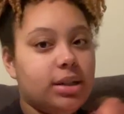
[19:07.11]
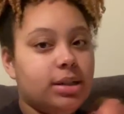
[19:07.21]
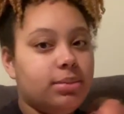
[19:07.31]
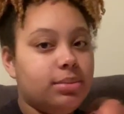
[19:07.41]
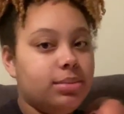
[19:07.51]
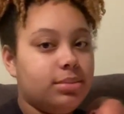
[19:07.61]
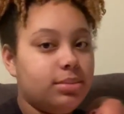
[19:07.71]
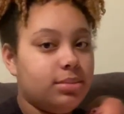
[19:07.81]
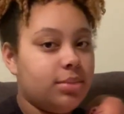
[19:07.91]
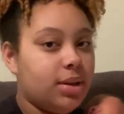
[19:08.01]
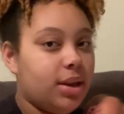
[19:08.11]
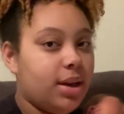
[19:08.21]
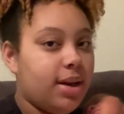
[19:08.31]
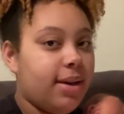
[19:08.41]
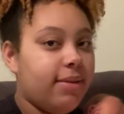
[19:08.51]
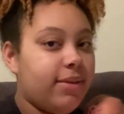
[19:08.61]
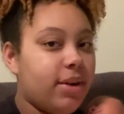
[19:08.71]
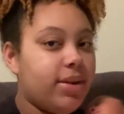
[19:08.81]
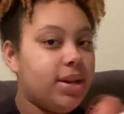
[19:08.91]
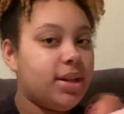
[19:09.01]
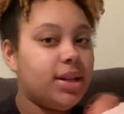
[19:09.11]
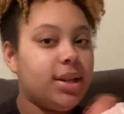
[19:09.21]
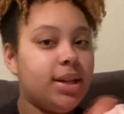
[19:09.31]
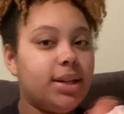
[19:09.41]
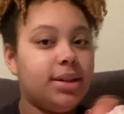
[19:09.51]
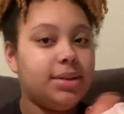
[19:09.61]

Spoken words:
them. Very good.